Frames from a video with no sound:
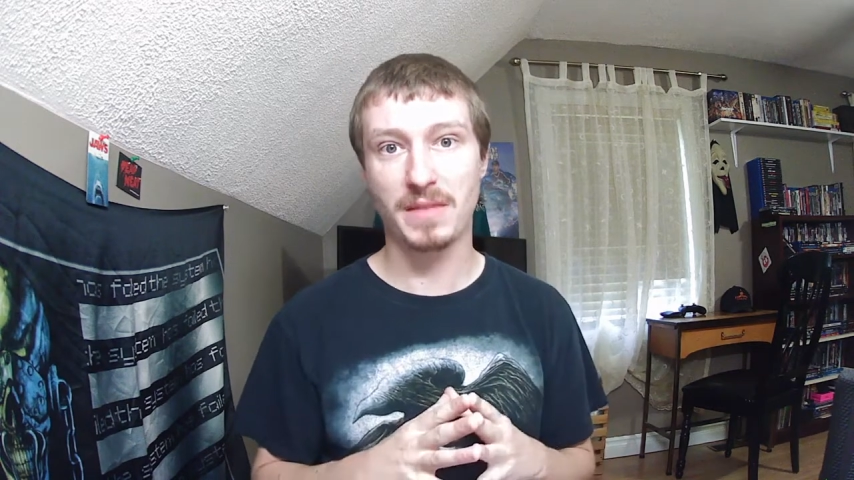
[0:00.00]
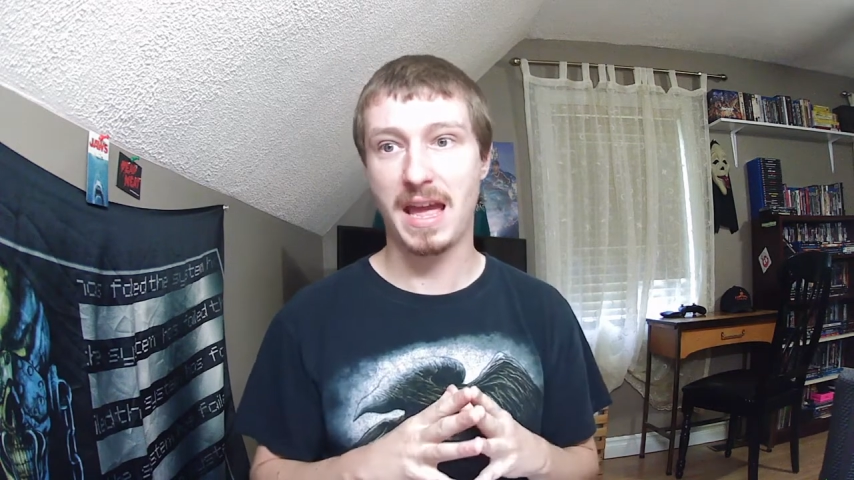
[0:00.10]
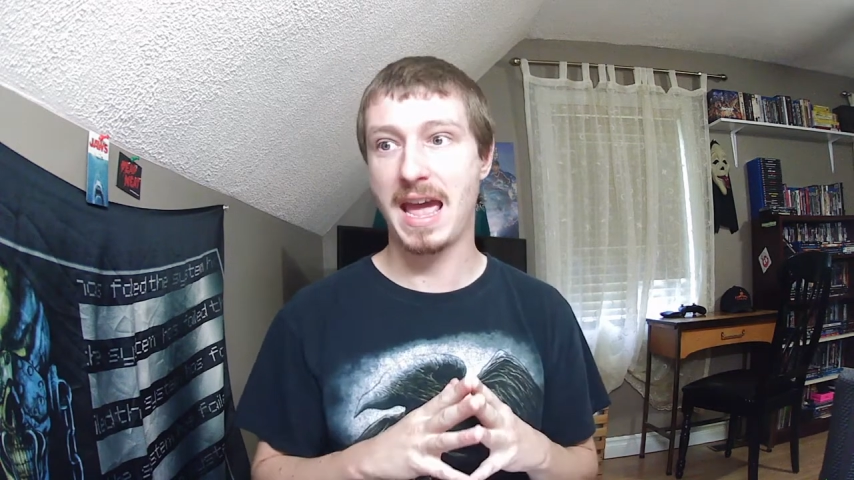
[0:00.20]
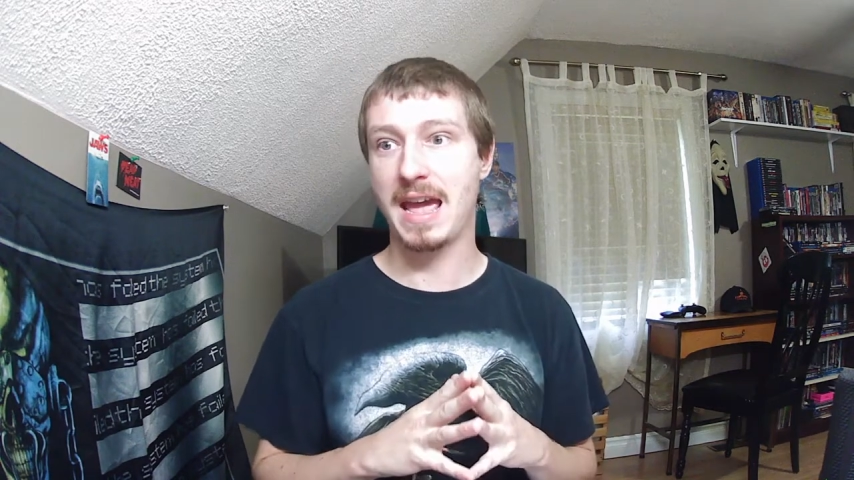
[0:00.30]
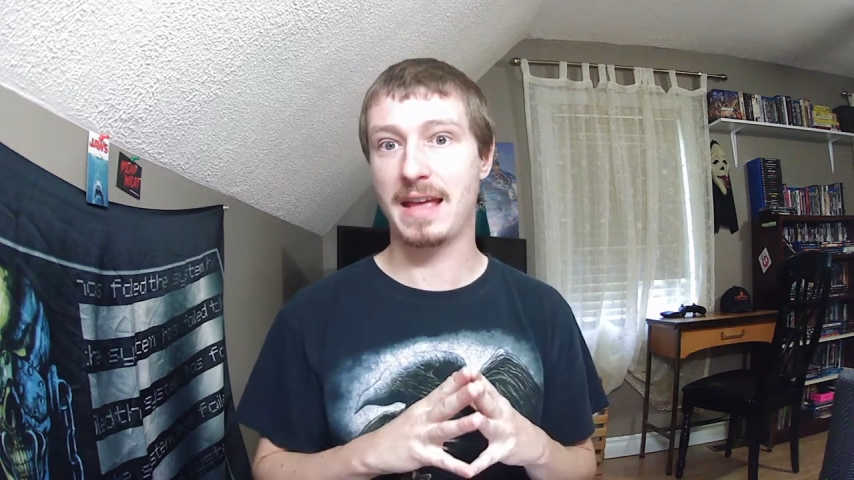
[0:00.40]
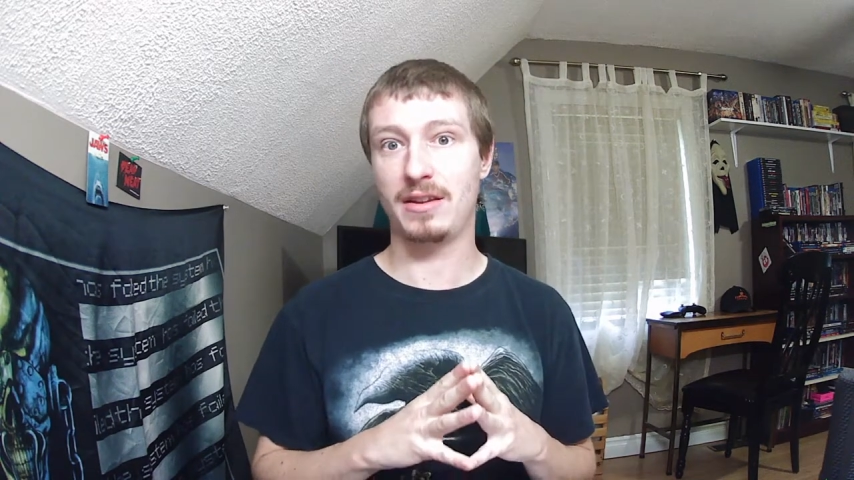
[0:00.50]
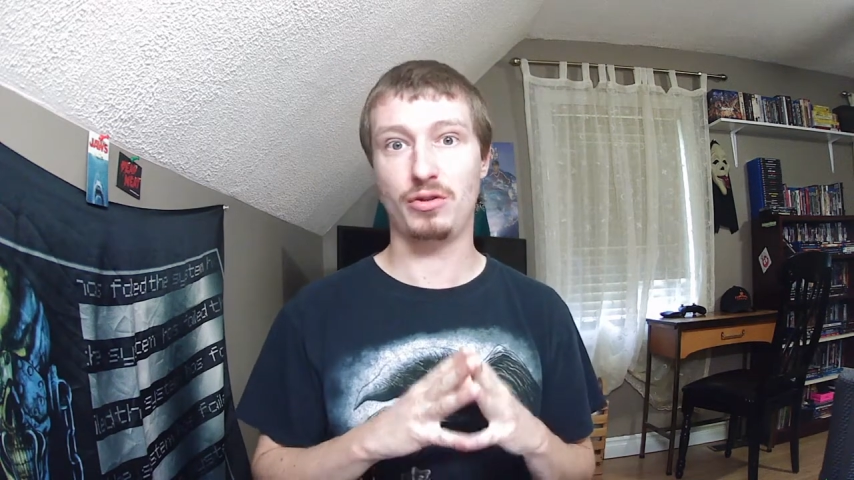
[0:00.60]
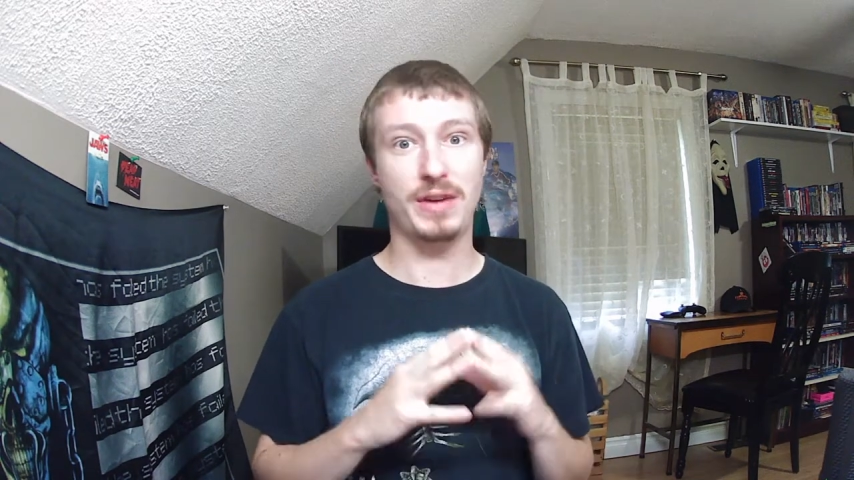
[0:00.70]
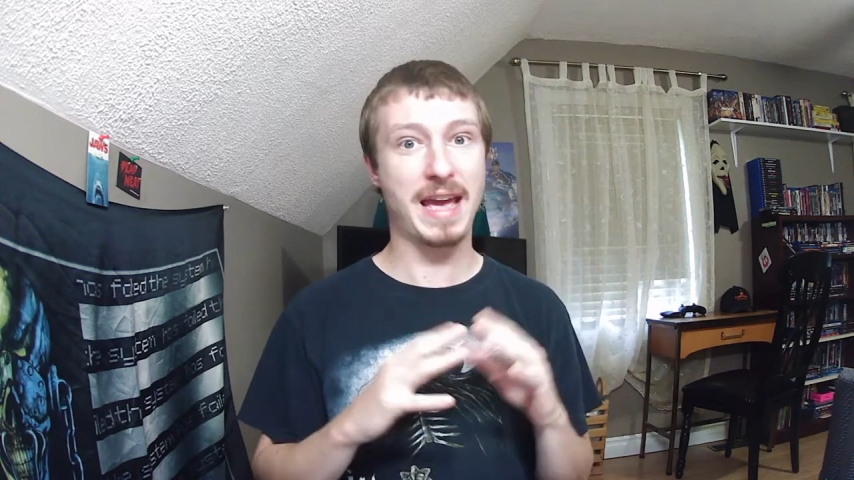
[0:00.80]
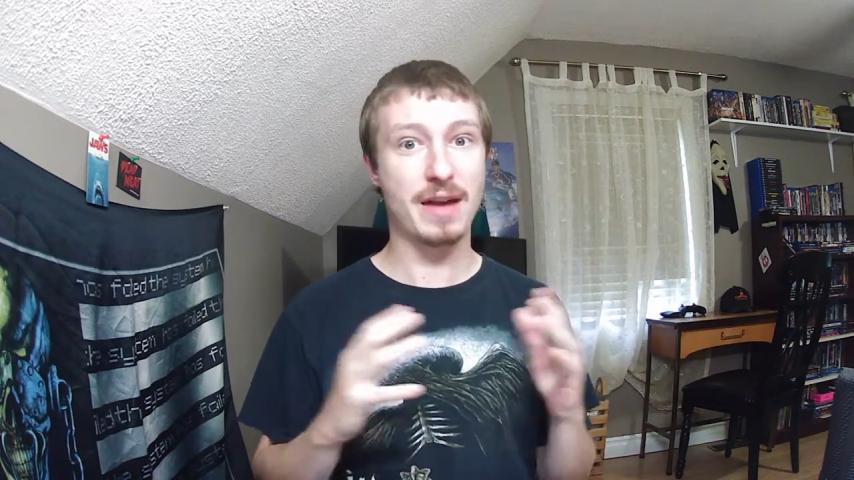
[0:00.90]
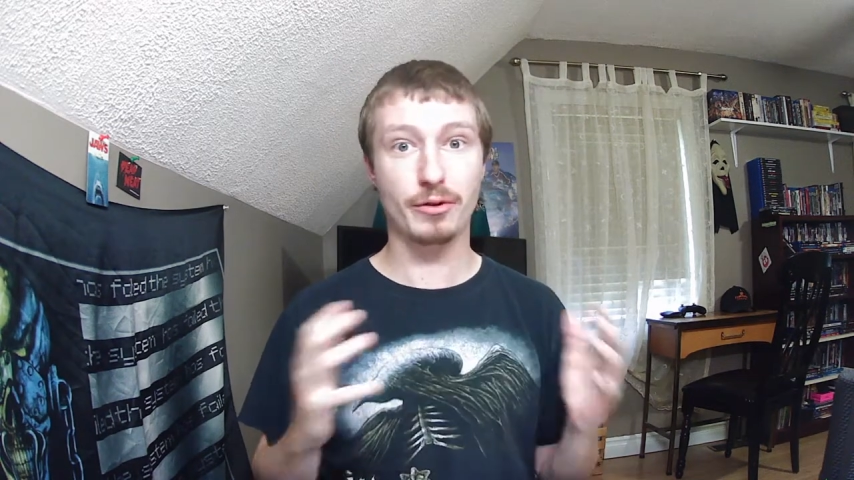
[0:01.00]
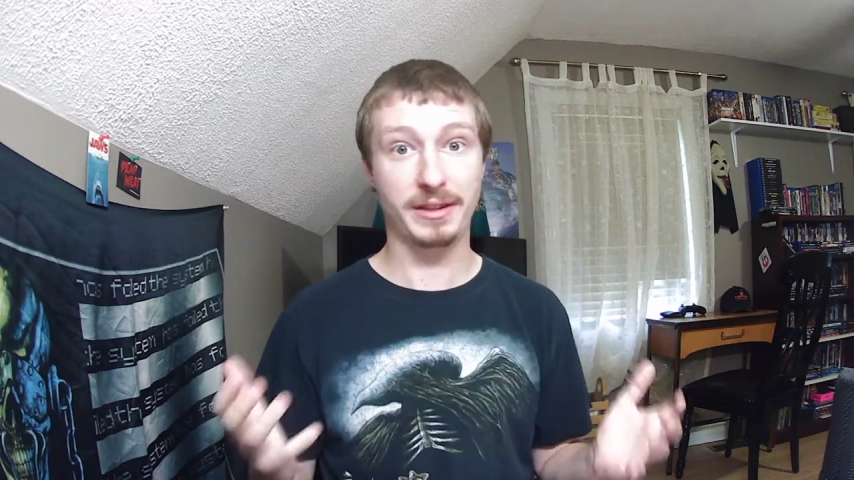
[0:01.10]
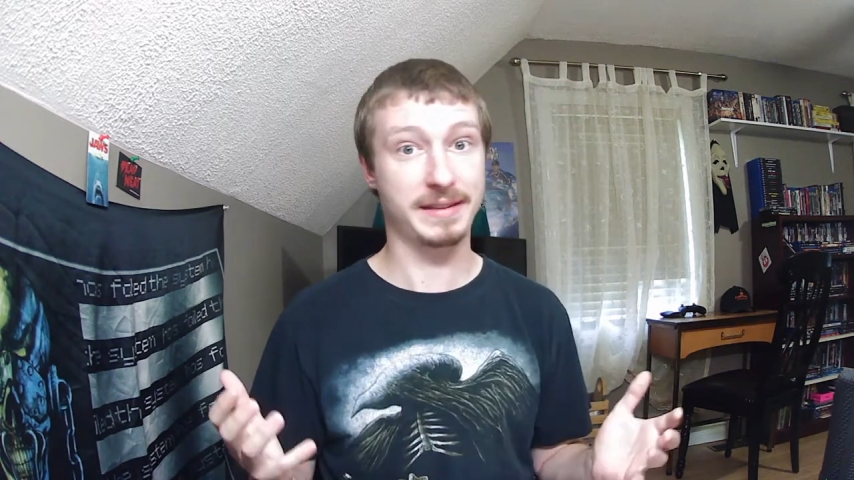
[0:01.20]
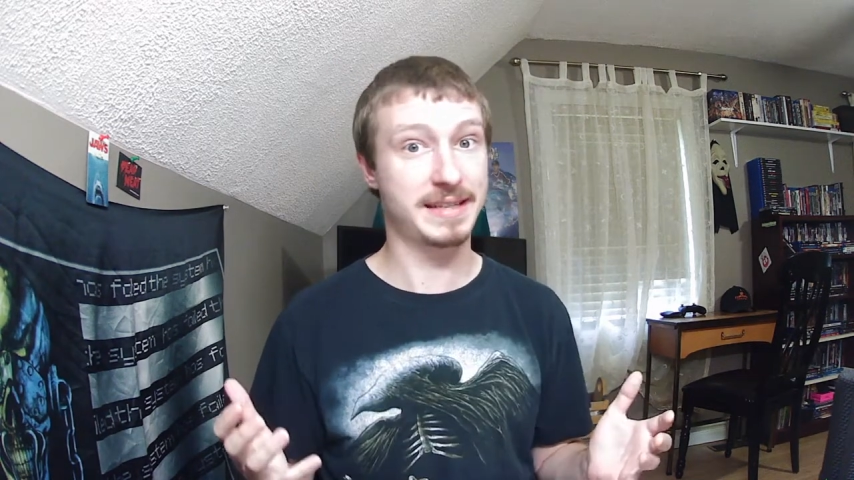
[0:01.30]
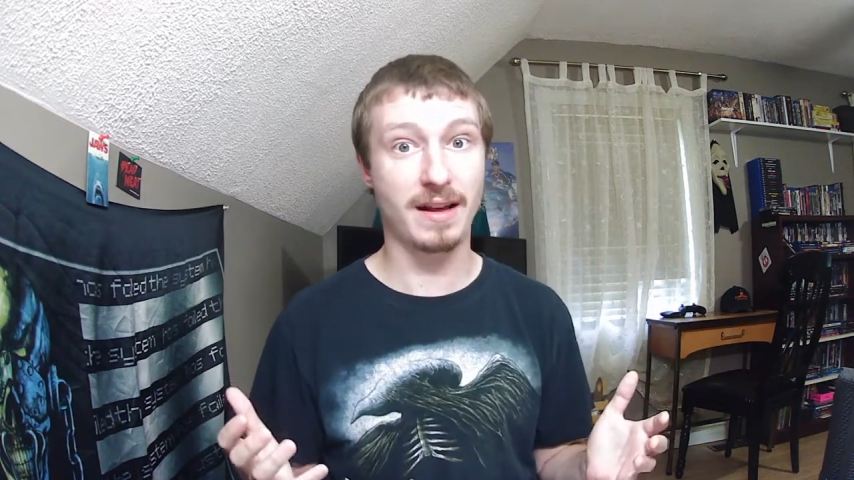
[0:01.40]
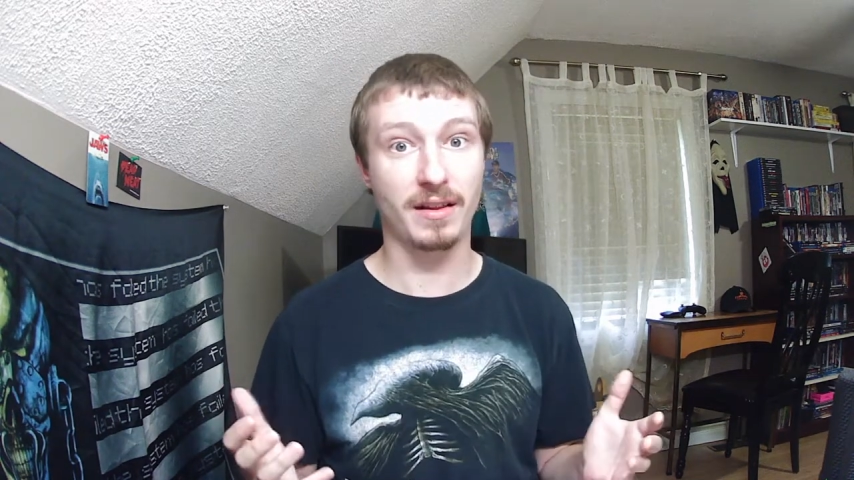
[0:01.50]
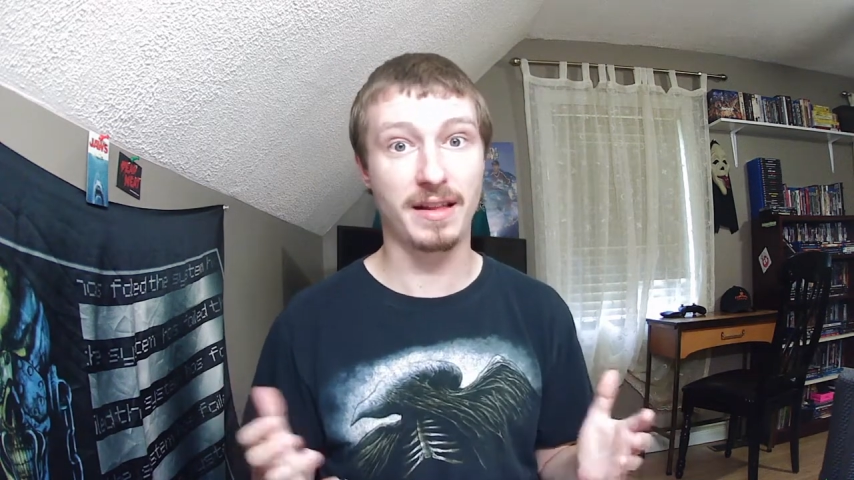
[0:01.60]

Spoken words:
and you can't really tell.